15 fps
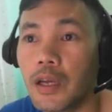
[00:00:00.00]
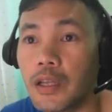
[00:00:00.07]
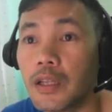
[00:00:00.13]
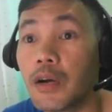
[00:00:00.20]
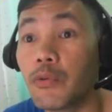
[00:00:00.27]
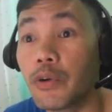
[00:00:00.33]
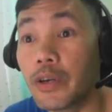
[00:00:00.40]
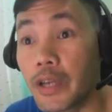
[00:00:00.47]
in
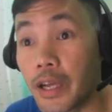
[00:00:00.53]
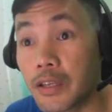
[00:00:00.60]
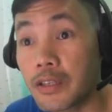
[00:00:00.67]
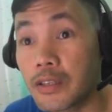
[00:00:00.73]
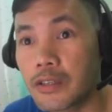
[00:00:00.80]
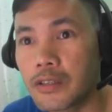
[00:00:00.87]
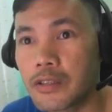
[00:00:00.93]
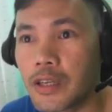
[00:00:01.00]
our
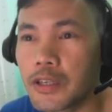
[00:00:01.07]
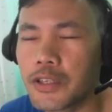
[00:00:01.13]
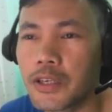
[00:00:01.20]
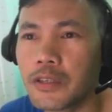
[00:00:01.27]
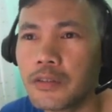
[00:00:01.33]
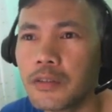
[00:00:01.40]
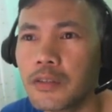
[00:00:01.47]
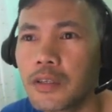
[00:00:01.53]
next
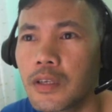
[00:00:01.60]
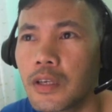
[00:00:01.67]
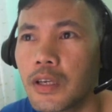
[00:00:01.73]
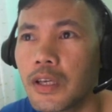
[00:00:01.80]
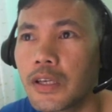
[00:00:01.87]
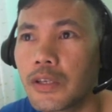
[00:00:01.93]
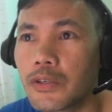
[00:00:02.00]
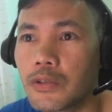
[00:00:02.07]
session
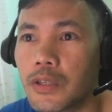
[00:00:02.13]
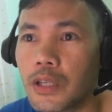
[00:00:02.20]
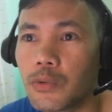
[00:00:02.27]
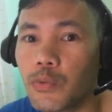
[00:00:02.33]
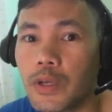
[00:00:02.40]
so that